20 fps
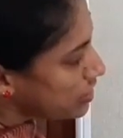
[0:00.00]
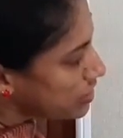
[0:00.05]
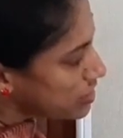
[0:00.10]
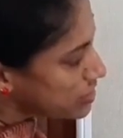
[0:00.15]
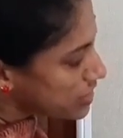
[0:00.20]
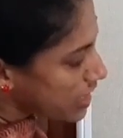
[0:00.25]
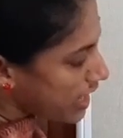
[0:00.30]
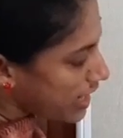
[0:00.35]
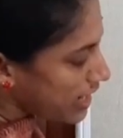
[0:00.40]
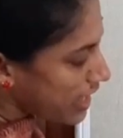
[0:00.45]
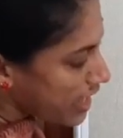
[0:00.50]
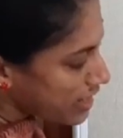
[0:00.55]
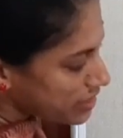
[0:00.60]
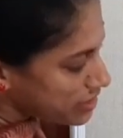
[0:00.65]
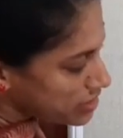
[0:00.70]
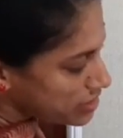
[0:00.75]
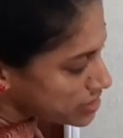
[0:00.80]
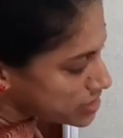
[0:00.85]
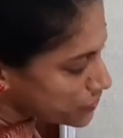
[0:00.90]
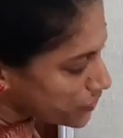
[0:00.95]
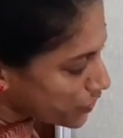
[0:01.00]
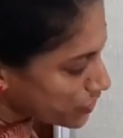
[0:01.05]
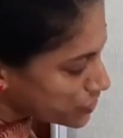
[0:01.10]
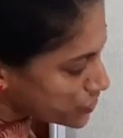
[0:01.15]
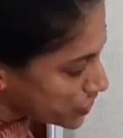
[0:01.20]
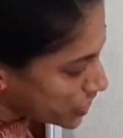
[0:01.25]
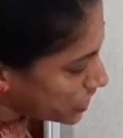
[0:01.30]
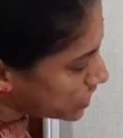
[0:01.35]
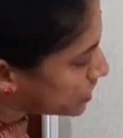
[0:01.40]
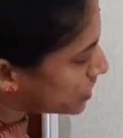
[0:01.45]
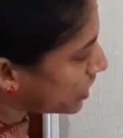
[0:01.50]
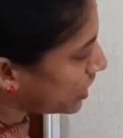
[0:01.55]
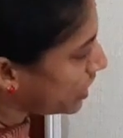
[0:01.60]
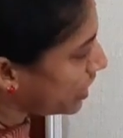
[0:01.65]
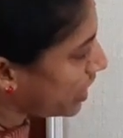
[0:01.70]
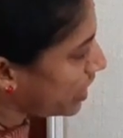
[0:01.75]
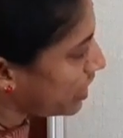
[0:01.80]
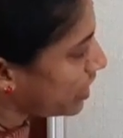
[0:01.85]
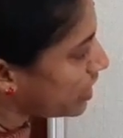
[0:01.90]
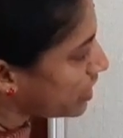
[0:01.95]
This alanine is for
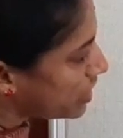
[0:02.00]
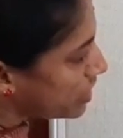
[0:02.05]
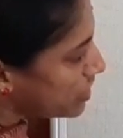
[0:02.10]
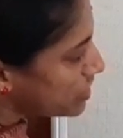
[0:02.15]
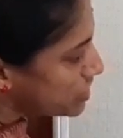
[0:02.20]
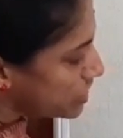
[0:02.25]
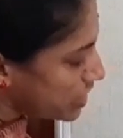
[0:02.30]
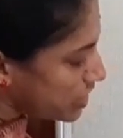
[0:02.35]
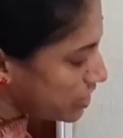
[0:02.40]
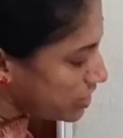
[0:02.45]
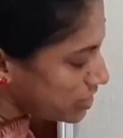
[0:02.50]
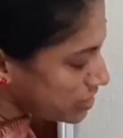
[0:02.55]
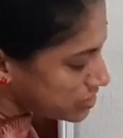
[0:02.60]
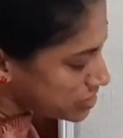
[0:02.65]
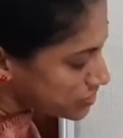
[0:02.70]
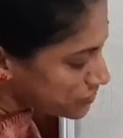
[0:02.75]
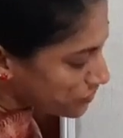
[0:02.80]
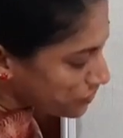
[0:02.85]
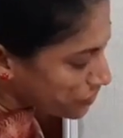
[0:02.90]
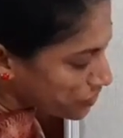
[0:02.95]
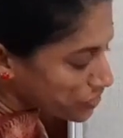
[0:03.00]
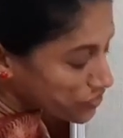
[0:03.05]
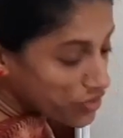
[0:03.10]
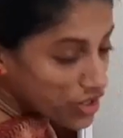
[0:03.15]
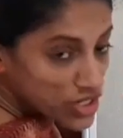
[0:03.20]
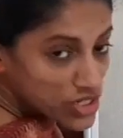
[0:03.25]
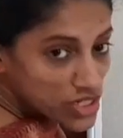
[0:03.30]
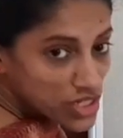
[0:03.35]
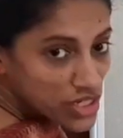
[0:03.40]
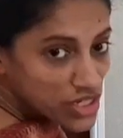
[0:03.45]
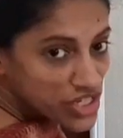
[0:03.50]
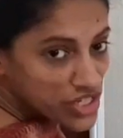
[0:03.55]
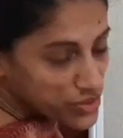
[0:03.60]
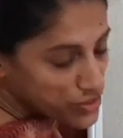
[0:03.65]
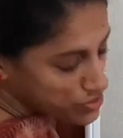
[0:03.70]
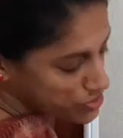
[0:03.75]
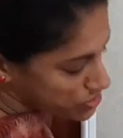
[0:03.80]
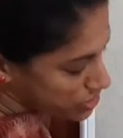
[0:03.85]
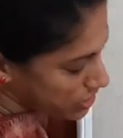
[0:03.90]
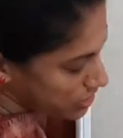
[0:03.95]
GCA. Serine is for what?
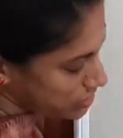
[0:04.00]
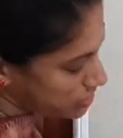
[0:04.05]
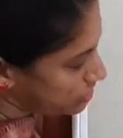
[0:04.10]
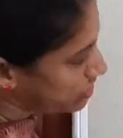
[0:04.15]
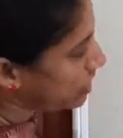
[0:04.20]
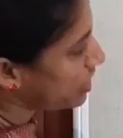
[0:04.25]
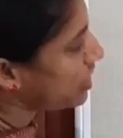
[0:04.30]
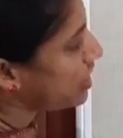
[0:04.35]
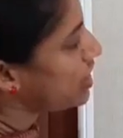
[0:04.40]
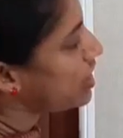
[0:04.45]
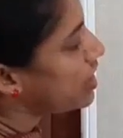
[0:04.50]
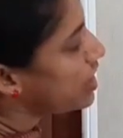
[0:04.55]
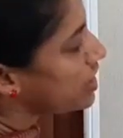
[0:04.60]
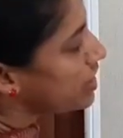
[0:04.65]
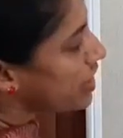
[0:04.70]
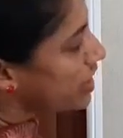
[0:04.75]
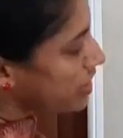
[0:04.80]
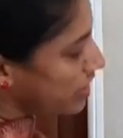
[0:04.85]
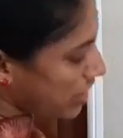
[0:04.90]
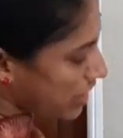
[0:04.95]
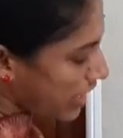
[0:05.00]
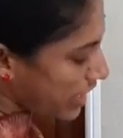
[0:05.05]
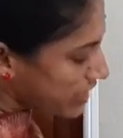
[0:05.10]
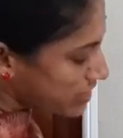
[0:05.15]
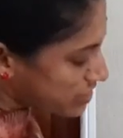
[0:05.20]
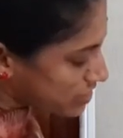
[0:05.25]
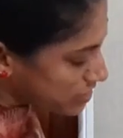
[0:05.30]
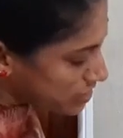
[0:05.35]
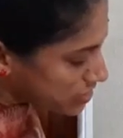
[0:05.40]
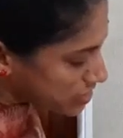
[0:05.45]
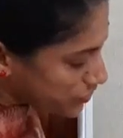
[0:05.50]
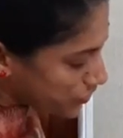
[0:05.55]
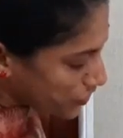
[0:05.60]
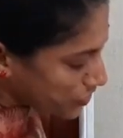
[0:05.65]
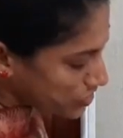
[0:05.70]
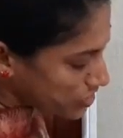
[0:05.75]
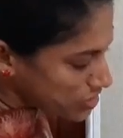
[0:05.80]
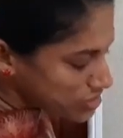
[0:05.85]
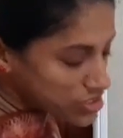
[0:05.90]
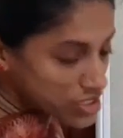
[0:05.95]
UCC. Then glycine is
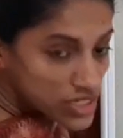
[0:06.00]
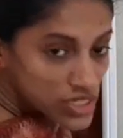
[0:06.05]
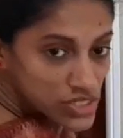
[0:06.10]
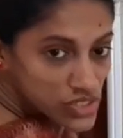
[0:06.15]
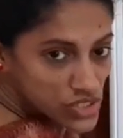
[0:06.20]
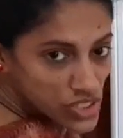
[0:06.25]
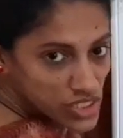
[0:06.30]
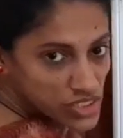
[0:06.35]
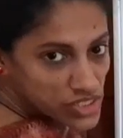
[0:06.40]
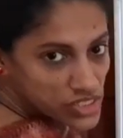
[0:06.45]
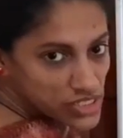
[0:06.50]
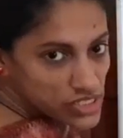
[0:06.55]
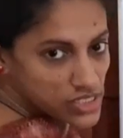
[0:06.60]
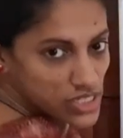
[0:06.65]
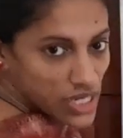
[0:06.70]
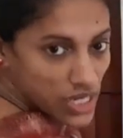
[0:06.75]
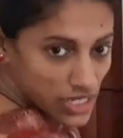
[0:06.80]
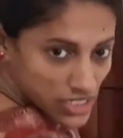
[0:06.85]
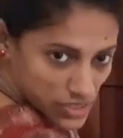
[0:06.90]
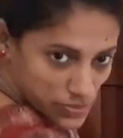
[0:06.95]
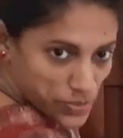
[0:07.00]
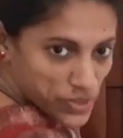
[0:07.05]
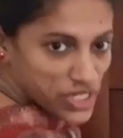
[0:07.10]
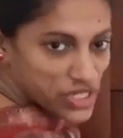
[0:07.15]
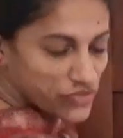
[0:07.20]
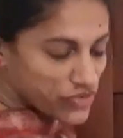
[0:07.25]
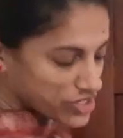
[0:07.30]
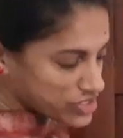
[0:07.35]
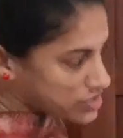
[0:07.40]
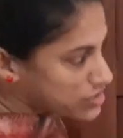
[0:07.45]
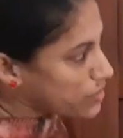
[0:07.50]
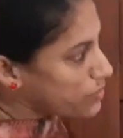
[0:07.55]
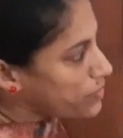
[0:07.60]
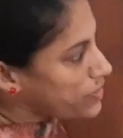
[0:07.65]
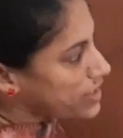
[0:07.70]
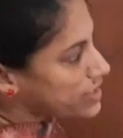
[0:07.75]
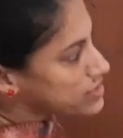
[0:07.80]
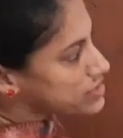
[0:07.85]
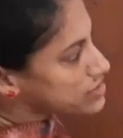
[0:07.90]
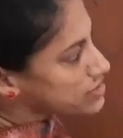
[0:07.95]
for this GGG. Its previous
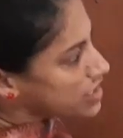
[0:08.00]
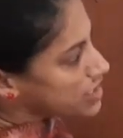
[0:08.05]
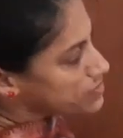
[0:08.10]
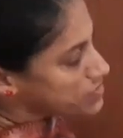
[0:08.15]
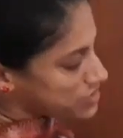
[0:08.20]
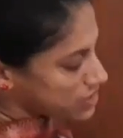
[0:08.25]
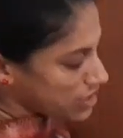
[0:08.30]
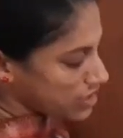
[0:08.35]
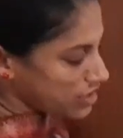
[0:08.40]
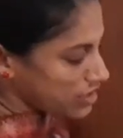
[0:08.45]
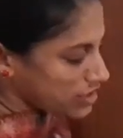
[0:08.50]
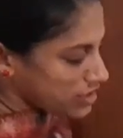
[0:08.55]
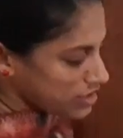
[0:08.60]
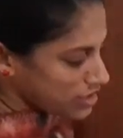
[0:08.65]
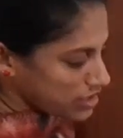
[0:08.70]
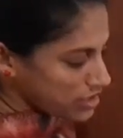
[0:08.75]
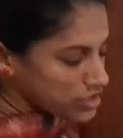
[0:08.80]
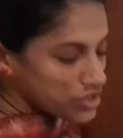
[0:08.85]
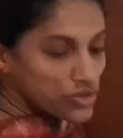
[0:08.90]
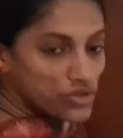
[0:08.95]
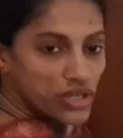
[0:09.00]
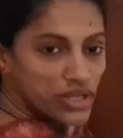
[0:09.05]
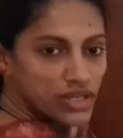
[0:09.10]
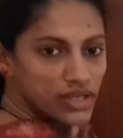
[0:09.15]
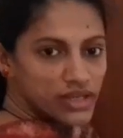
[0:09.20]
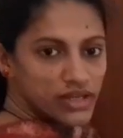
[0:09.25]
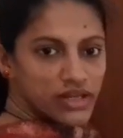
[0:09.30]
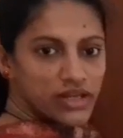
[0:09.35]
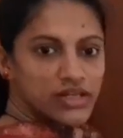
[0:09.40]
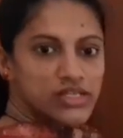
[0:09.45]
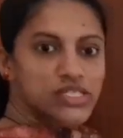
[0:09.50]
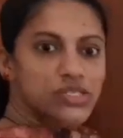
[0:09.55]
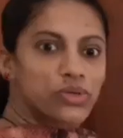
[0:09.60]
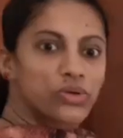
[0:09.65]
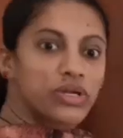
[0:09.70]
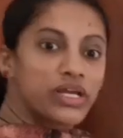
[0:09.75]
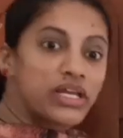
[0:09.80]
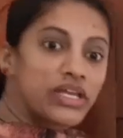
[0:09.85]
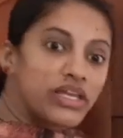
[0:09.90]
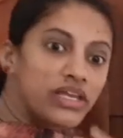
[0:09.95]
triplets names are okay.
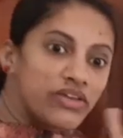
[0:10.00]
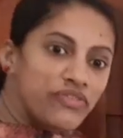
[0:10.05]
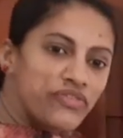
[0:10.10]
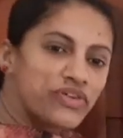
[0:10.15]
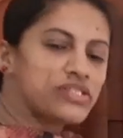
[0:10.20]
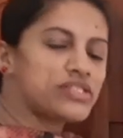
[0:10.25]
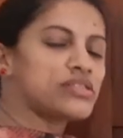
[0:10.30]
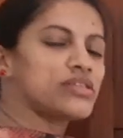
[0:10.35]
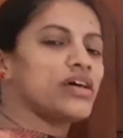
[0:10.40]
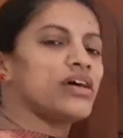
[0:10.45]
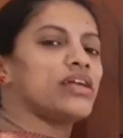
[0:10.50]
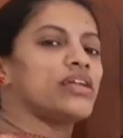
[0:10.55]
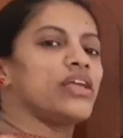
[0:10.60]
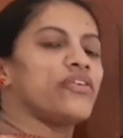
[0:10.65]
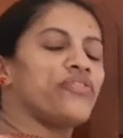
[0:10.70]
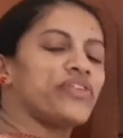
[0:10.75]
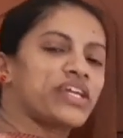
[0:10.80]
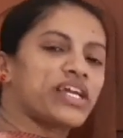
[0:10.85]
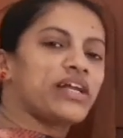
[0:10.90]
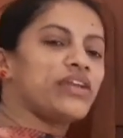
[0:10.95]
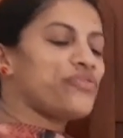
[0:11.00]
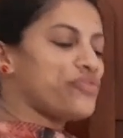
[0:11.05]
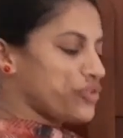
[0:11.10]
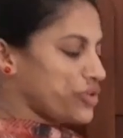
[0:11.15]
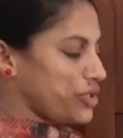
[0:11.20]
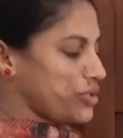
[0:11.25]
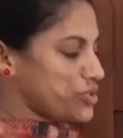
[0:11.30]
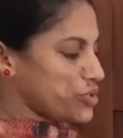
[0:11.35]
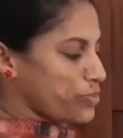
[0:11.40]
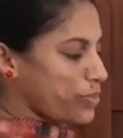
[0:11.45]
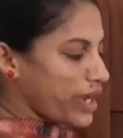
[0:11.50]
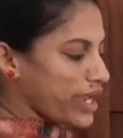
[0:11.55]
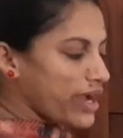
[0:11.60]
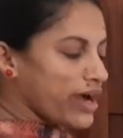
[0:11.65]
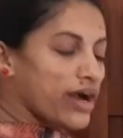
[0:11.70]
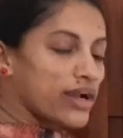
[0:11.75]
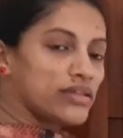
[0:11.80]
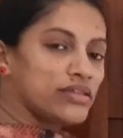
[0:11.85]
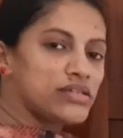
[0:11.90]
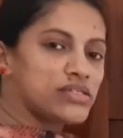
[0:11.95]
So if it's difficult for you to by
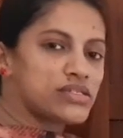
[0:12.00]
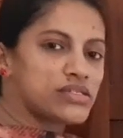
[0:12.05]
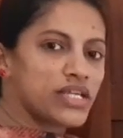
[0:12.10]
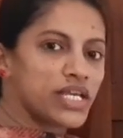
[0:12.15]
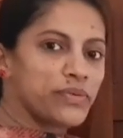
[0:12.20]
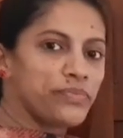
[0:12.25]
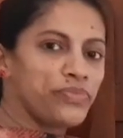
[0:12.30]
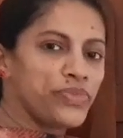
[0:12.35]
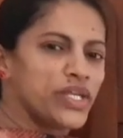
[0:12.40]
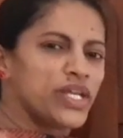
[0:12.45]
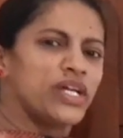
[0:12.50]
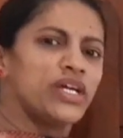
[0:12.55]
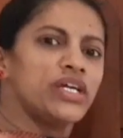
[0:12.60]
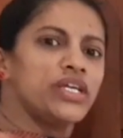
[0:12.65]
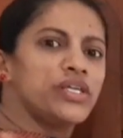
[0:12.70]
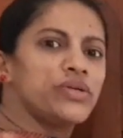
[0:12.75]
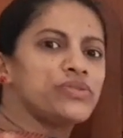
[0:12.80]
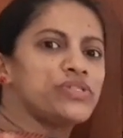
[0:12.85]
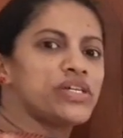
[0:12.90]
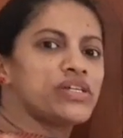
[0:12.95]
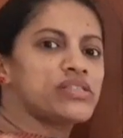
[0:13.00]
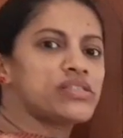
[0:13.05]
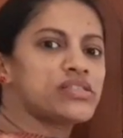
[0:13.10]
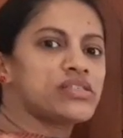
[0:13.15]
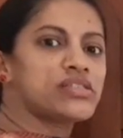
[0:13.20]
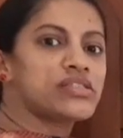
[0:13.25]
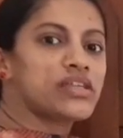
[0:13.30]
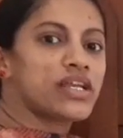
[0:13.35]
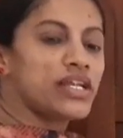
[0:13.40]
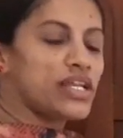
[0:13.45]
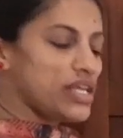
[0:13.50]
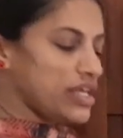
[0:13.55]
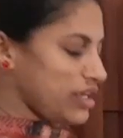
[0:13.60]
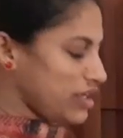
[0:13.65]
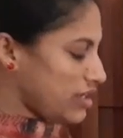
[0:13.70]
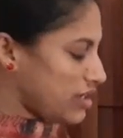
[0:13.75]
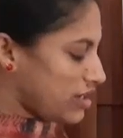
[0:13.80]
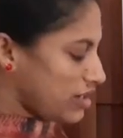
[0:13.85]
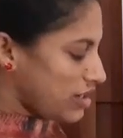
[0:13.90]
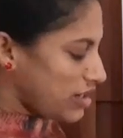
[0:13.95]
heart this name, you just
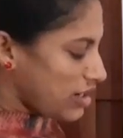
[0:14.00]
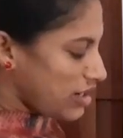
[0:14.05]
study